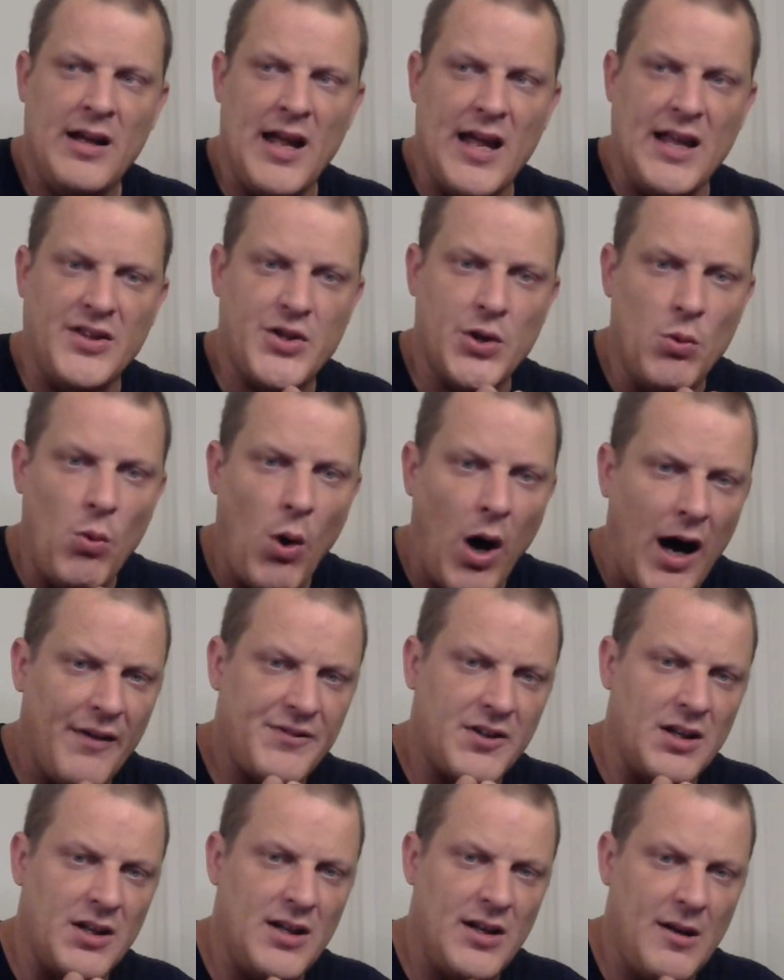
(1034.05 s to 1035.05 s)
And too
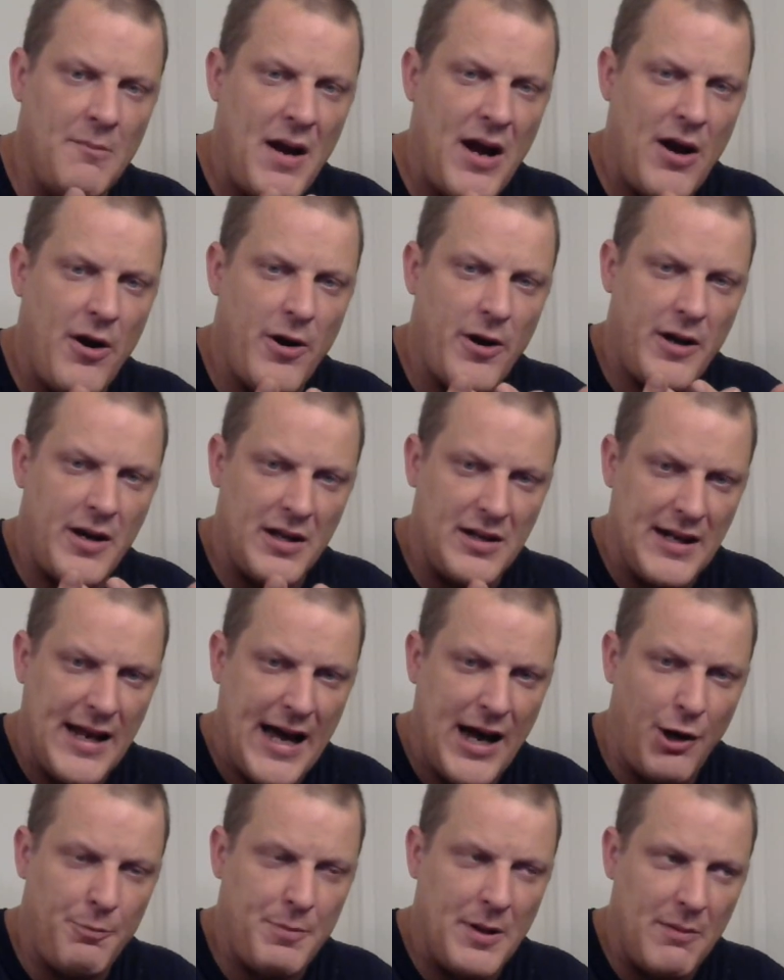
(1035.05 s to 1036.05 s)
often in America
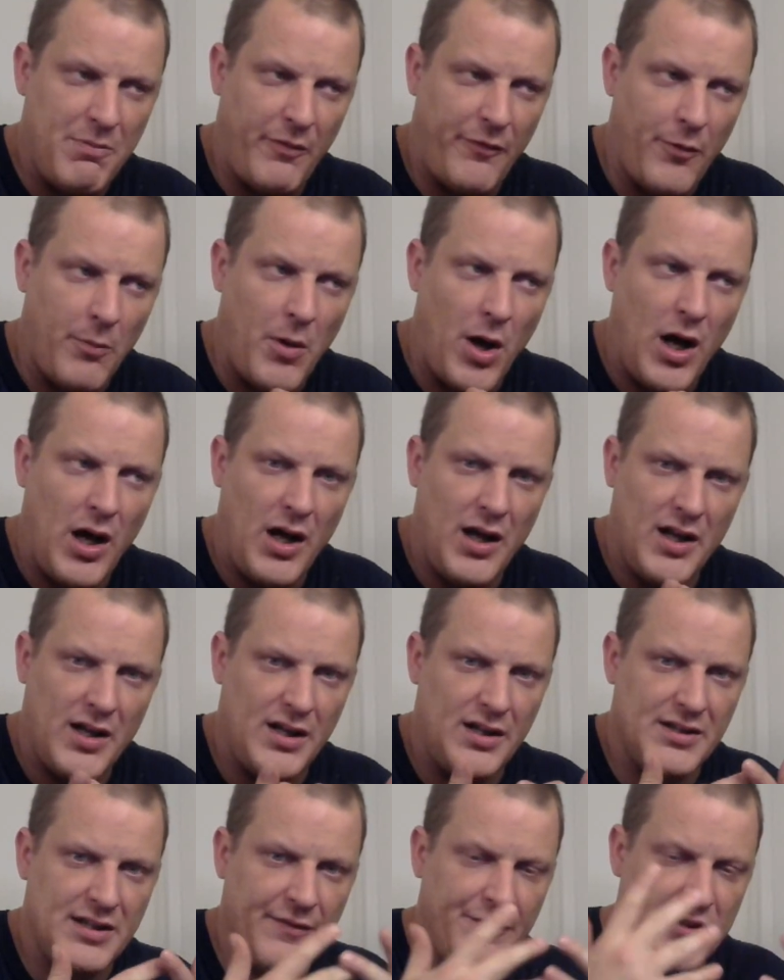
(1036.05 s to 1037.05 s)
now, people from
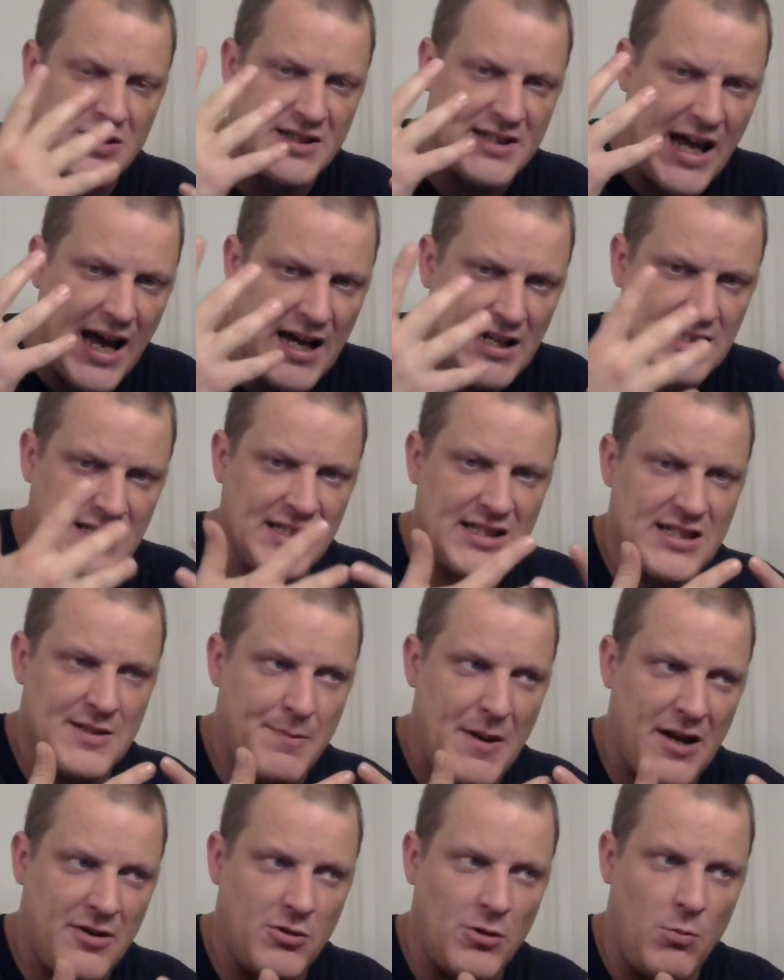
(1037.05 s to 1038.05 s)
all different sides of the
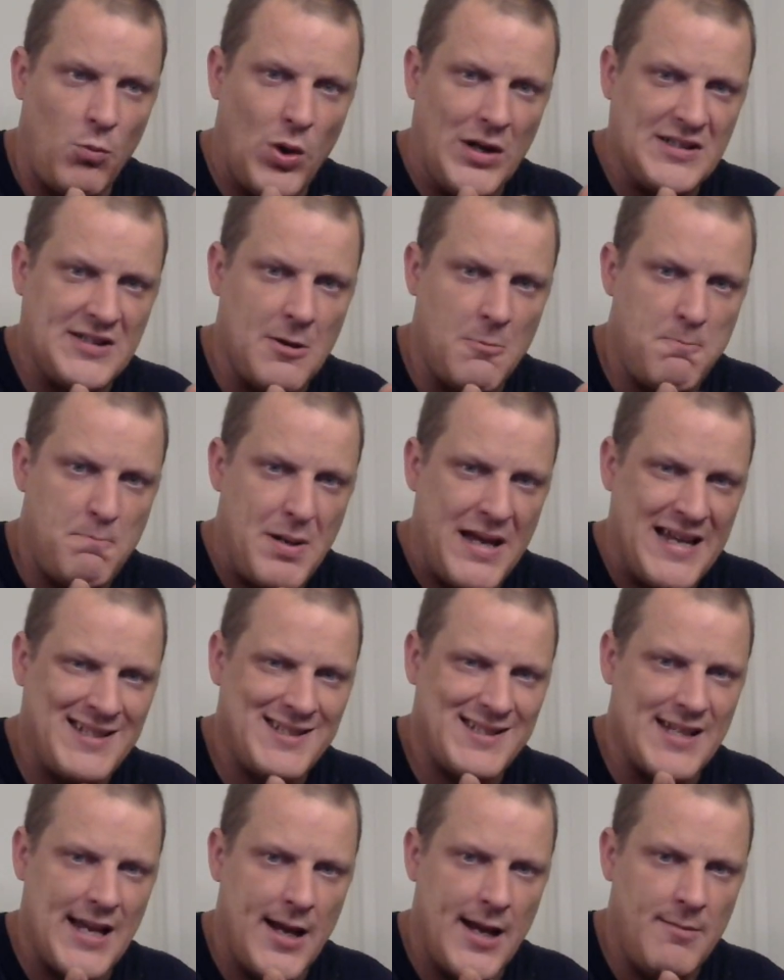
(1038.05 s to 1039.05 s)
spectrum want to
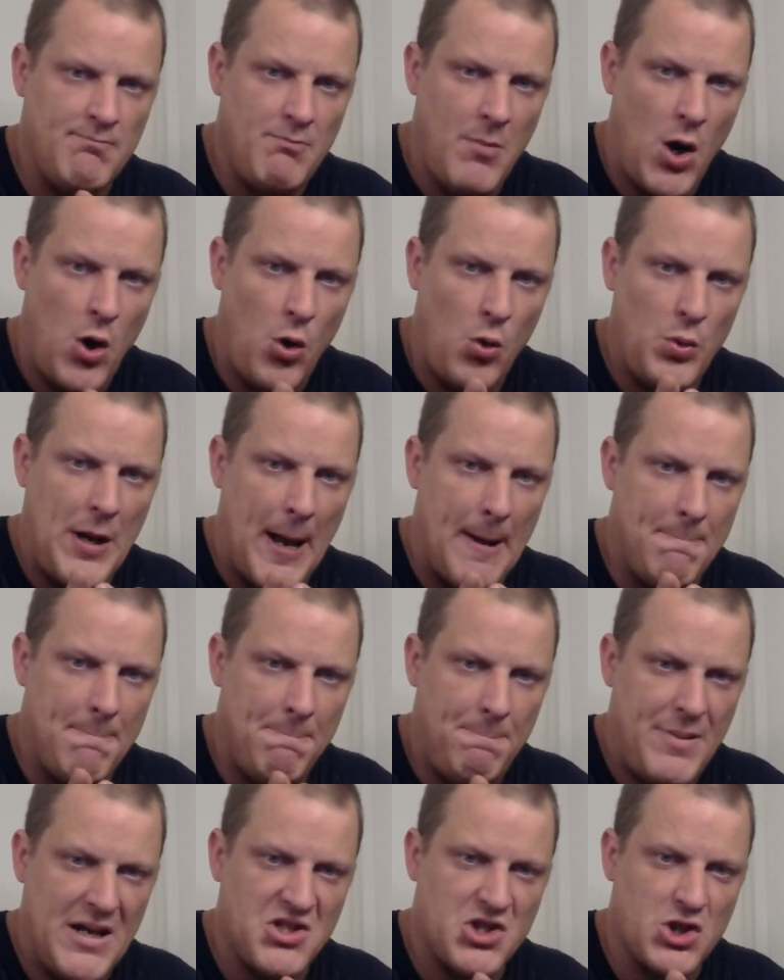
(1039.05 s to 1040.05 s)
piss and moan and
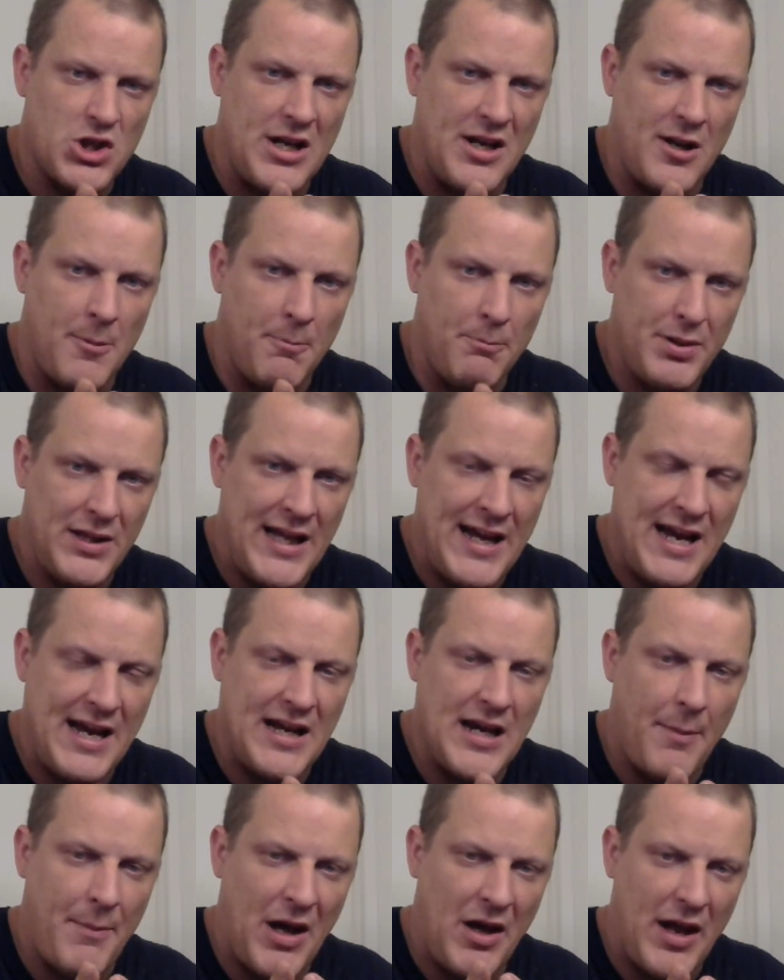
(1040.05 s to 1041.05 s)
bitch and complain
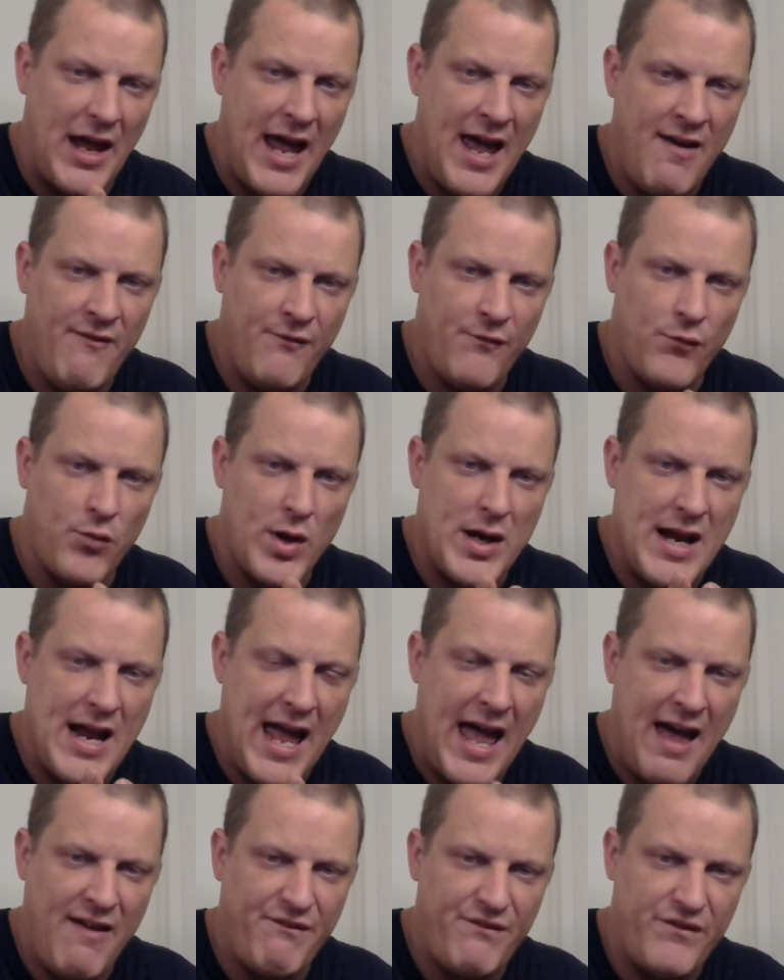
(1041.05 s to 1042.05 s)
about every
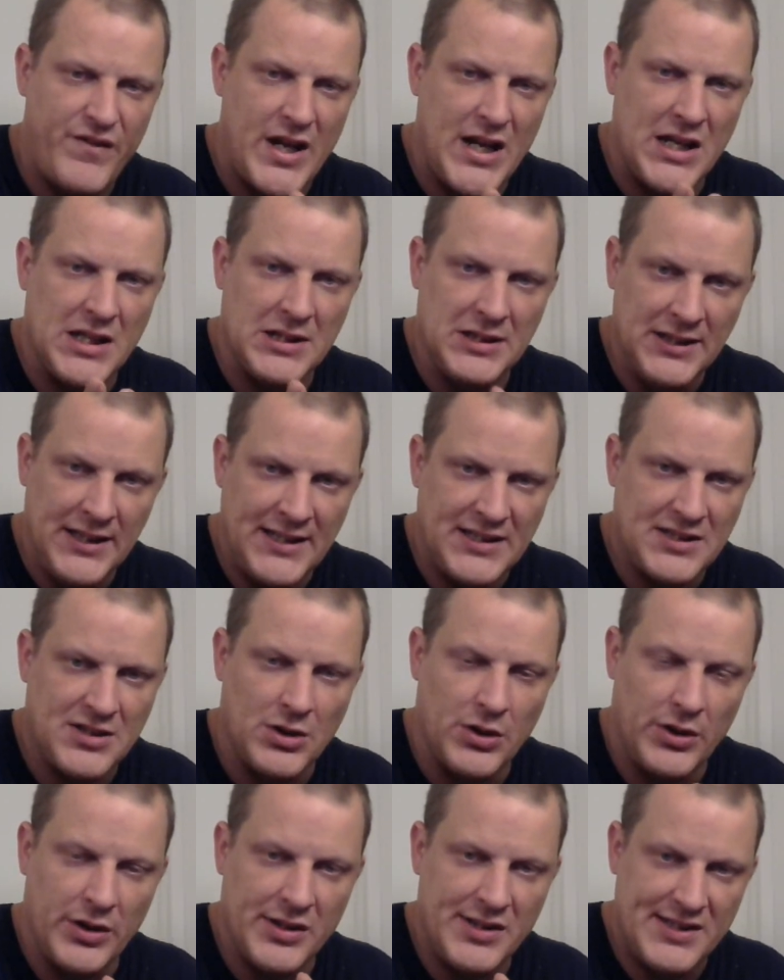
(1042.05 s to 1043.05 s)
effing
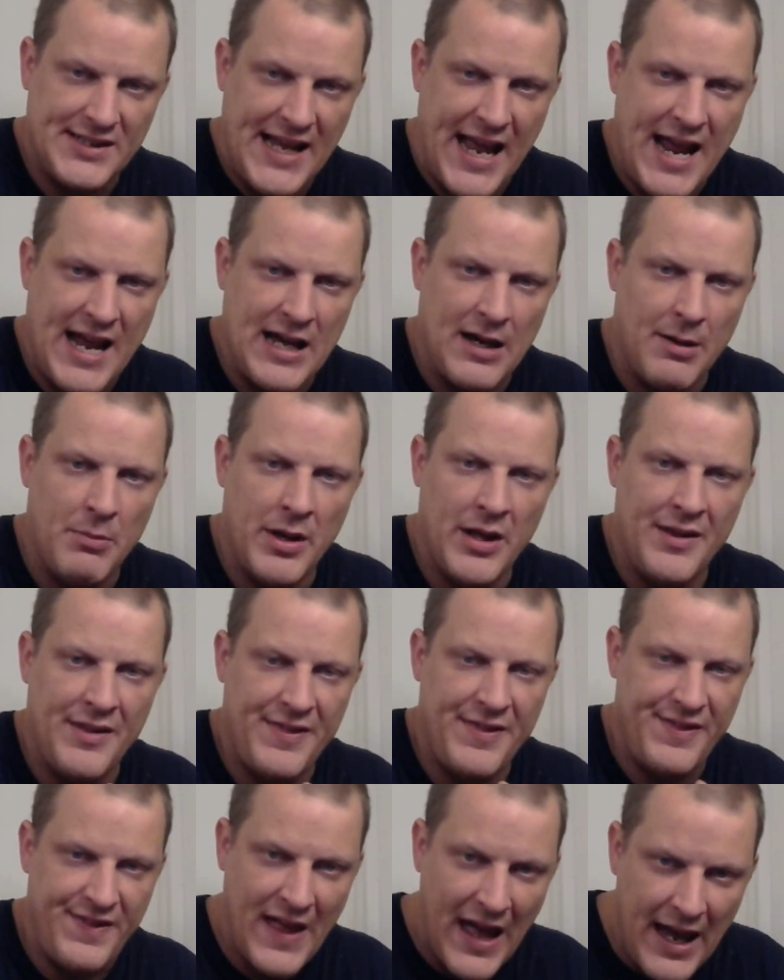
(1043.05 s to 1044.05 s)
little damn
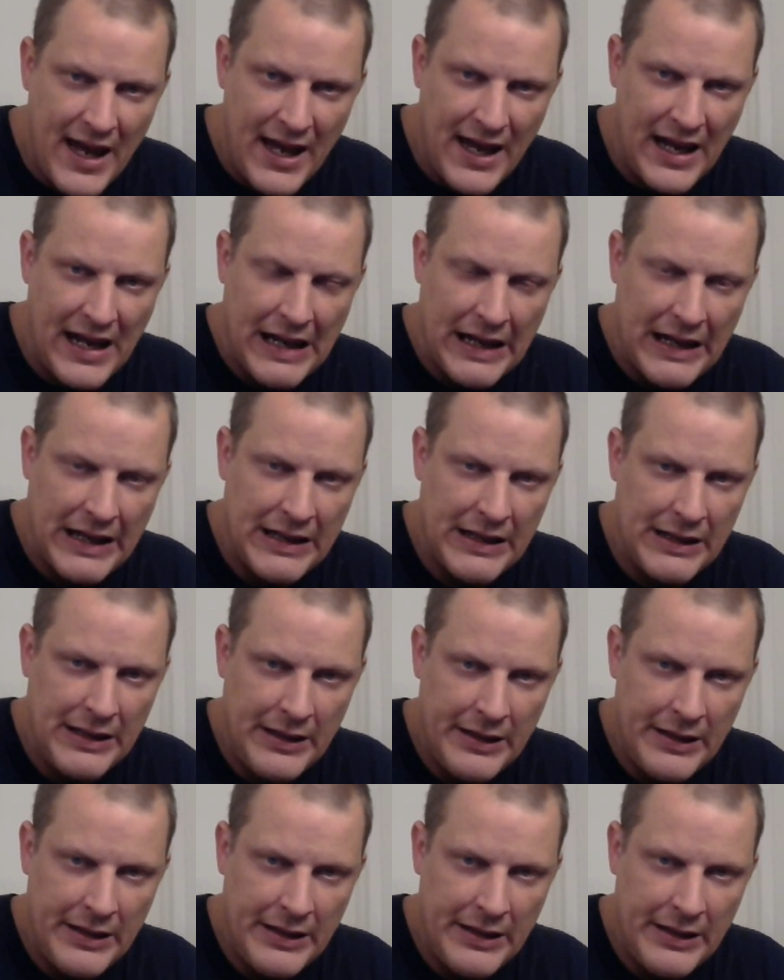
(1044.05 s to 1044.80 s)
thing.